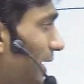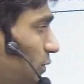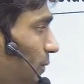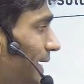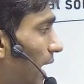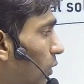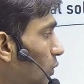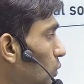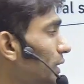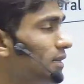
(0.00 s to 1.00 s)
we have
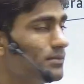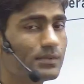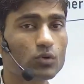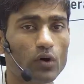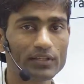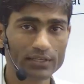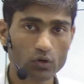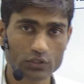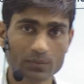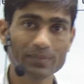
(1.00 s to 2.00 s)
two terms, cos a
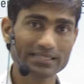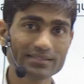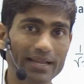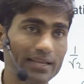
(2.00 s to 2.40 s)
cos b plus sin a